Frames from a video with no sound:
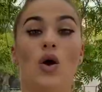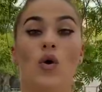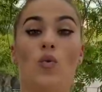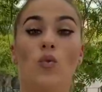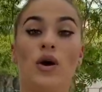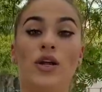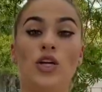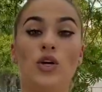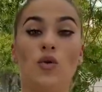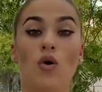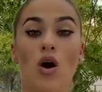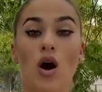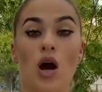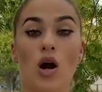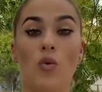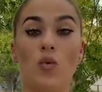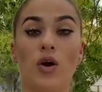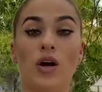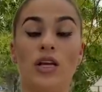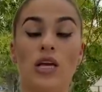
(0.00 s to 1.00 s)
When you
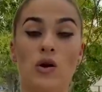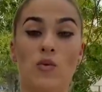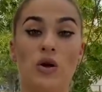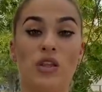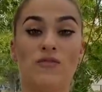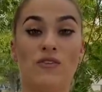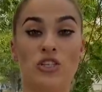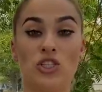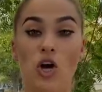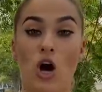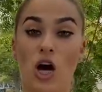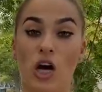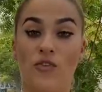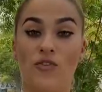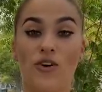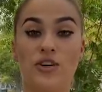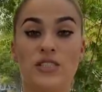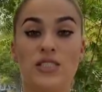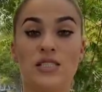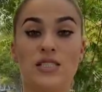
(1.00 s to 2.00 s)
are working with
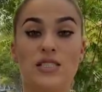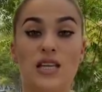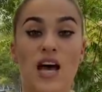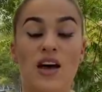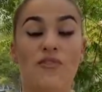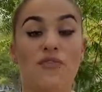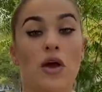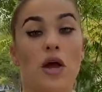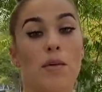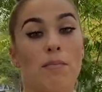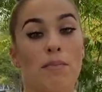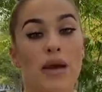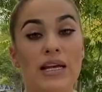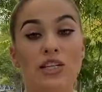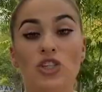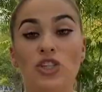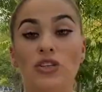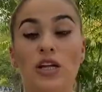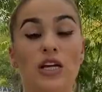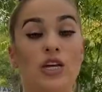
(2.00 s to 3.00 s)
photographers and stuff, make
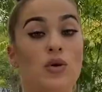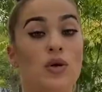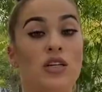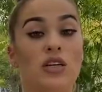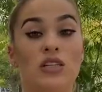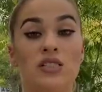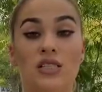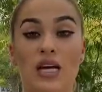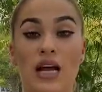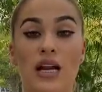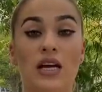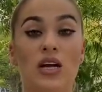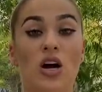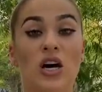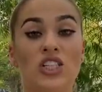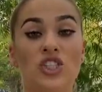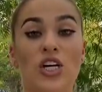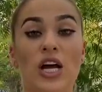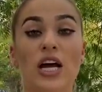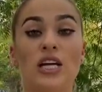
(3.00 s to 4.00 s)
sure that you either sign a
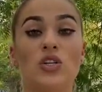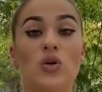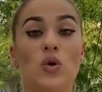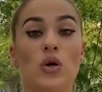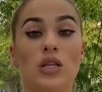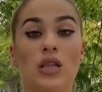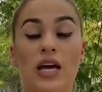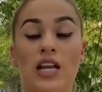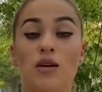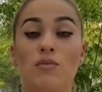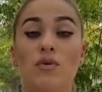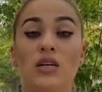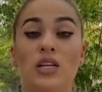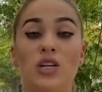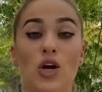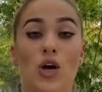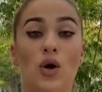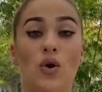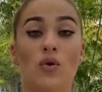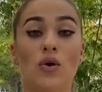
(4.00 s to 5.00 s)
contract or let it be
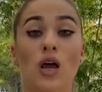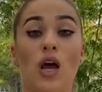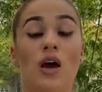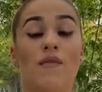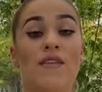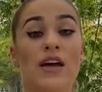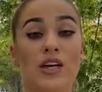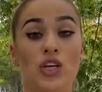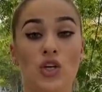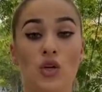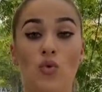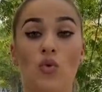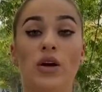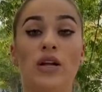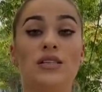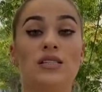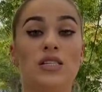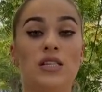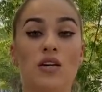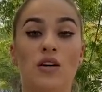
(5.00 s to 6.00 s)
known that you want
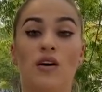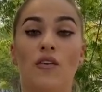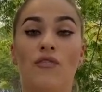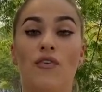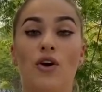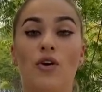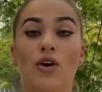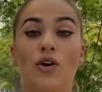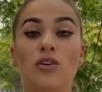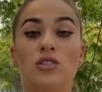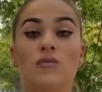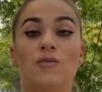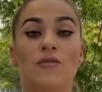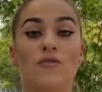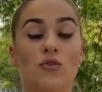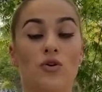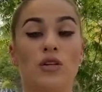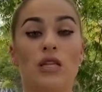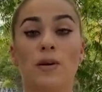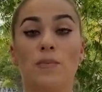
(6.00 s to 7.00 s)
to see your photos
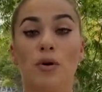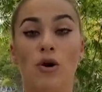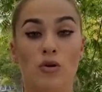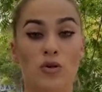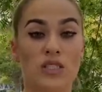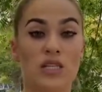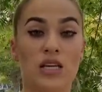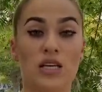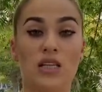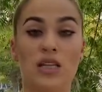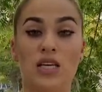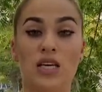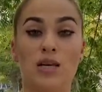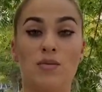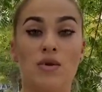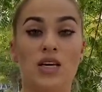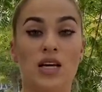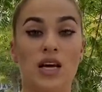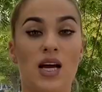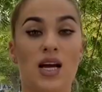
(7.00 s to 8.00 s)
before they post
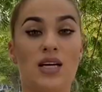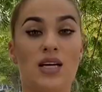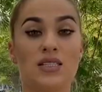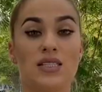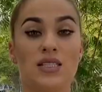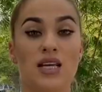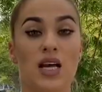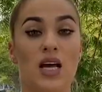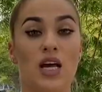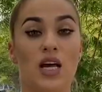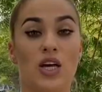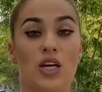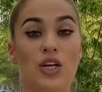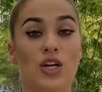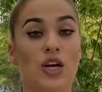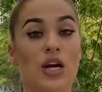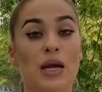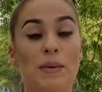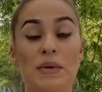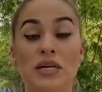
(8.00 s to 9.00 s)
anything, because
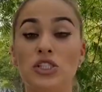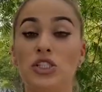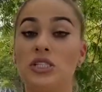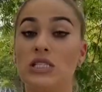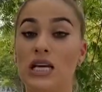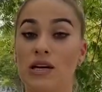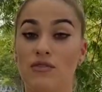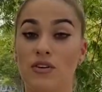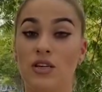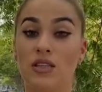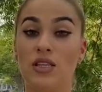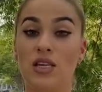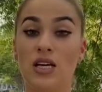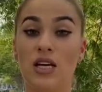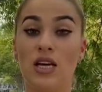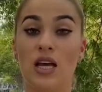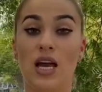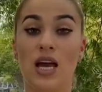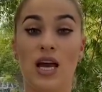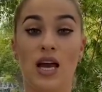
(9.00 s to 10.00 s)
your image is
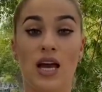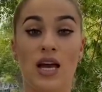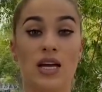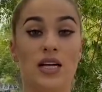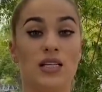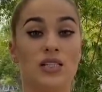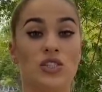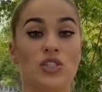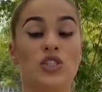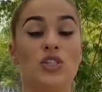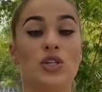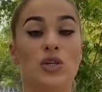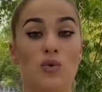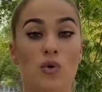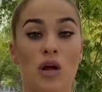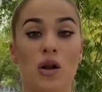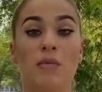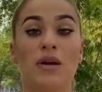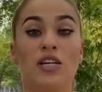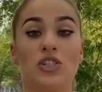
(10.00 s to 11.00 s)
everything and you
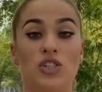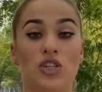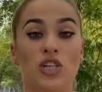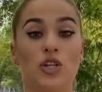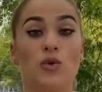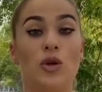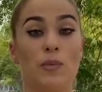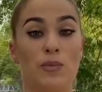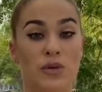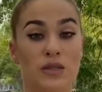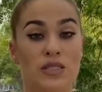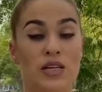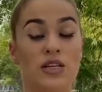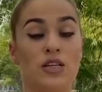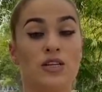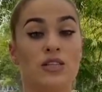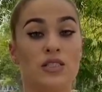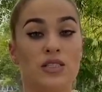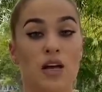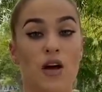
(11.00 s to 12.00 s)
want to make sure you represent
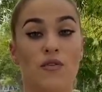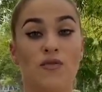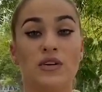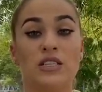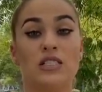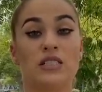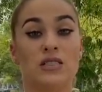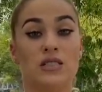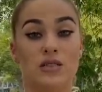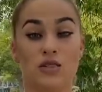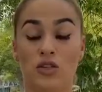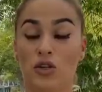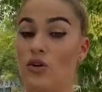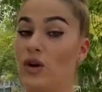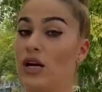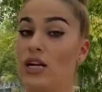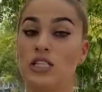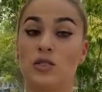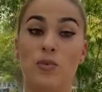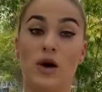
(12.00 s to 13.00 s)
yourself as
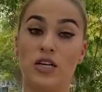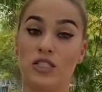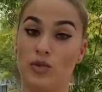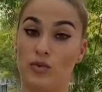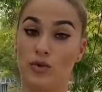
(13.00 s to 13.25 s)
great as possible.